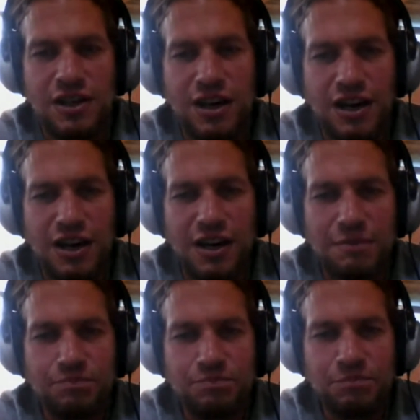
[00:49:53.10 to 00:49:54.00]

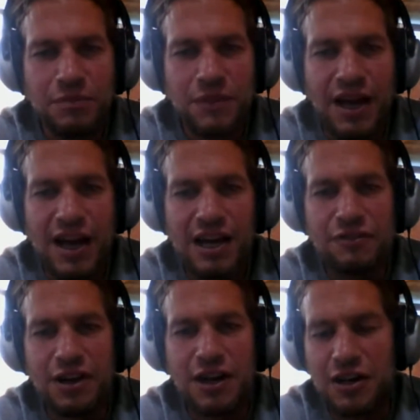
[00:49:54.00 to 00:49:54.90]
Ivar,
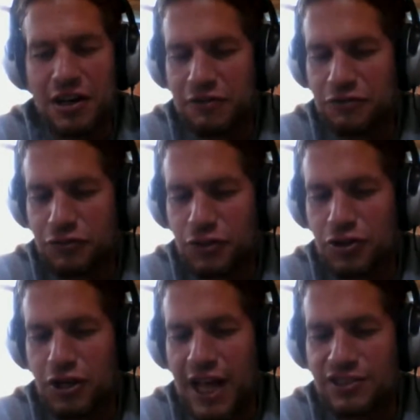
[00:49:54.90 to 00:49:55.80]
I've heard
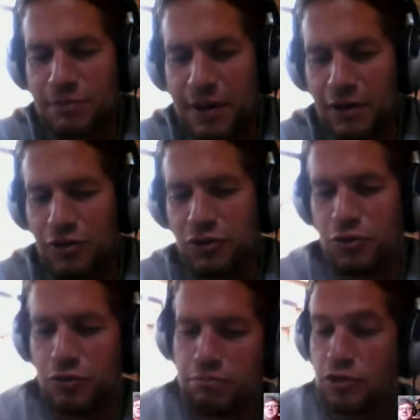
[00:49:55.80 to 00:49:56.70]
lots about you,
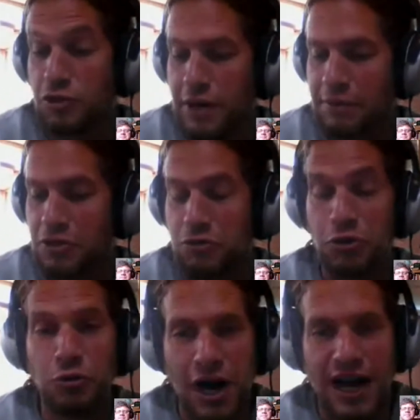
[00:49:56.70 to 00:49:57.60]
mostly probably
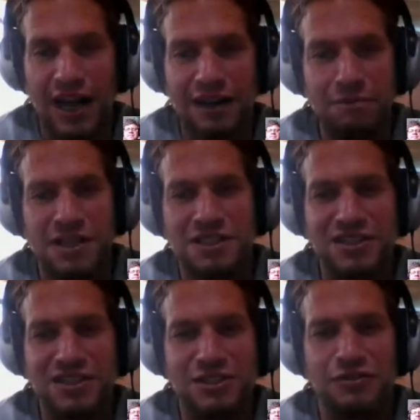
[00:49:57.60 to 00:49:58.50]
through Ron, but it's
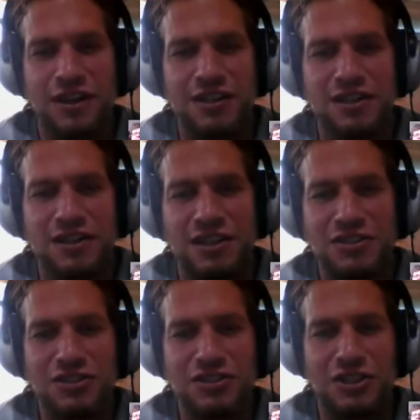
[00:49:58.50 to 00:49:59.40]
nice to finally
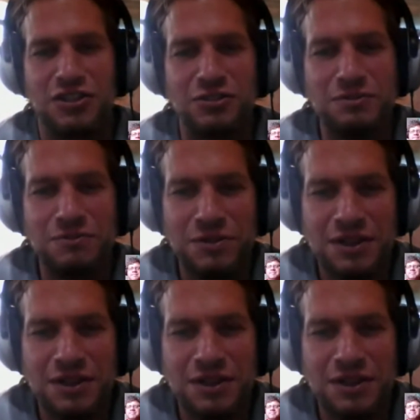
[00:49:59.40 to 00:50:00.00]
see you.